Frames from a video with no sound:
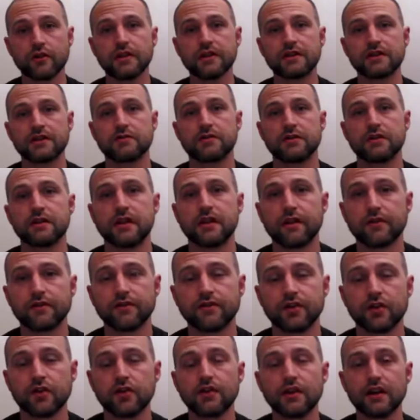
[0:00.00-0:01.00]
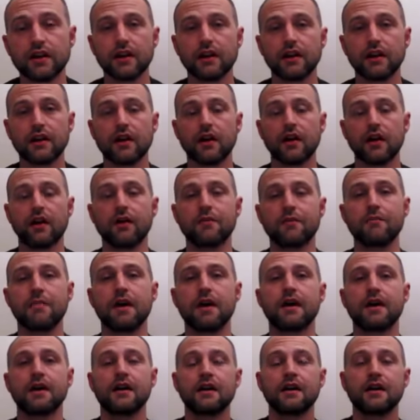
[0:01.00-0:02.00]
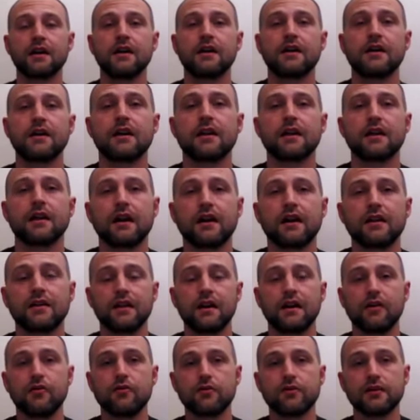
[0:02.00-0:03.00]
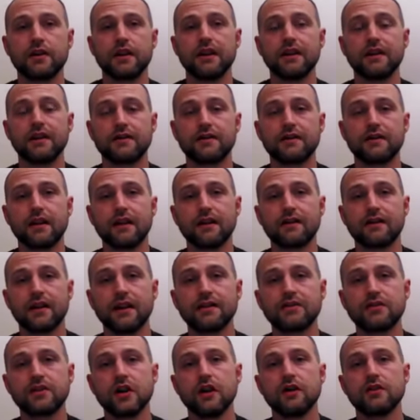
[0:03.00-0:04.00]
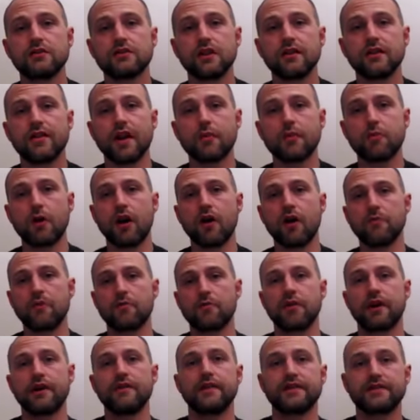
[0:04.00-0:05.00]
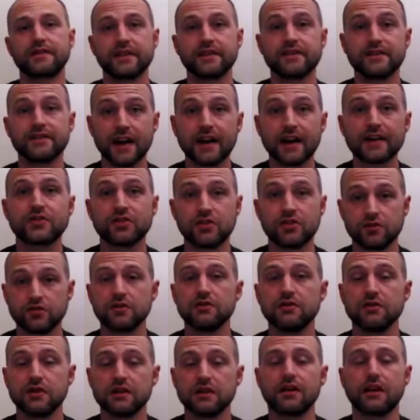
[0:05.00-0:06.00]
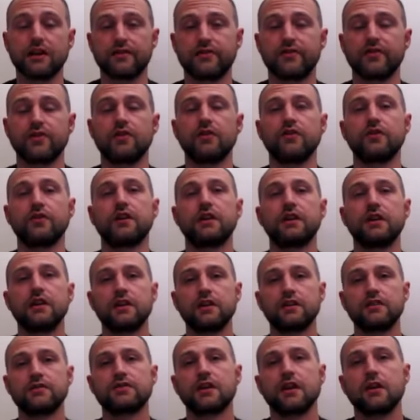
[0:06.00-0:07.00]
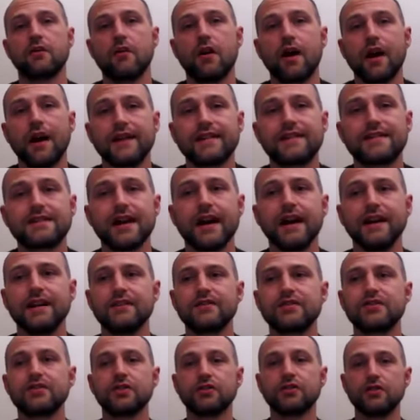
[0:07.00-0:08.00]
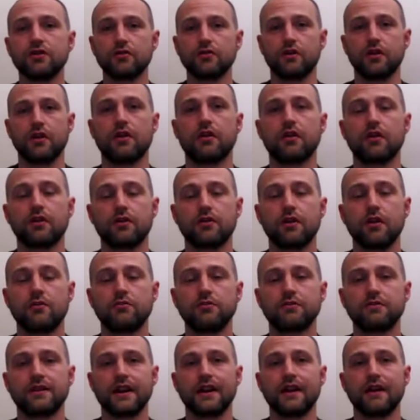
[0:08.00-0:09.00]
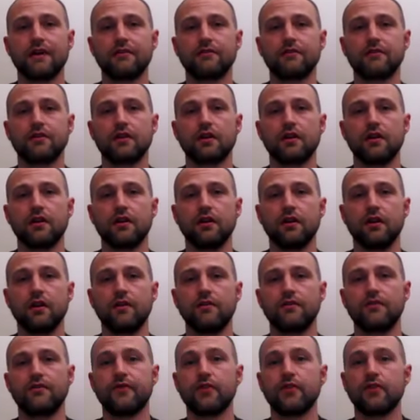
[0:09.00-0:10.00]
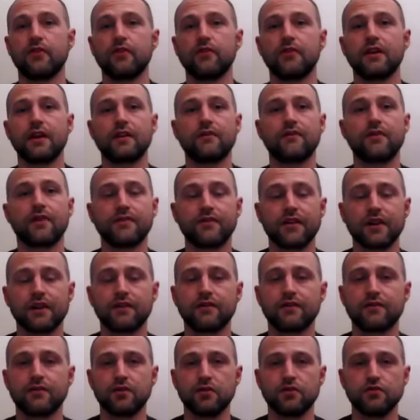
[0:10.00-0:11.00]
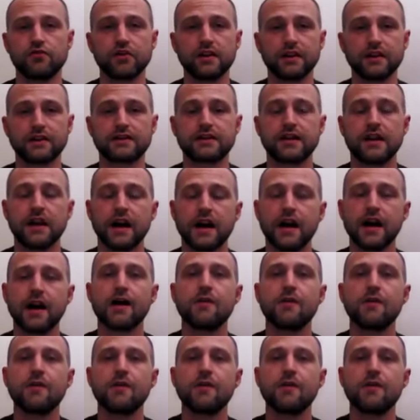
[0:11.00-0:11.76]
don't need to eat that food, and it then turns on that part of my brain that says yes, you do need that food. So I tend to gobble down a lot of food if I've had a few drinks.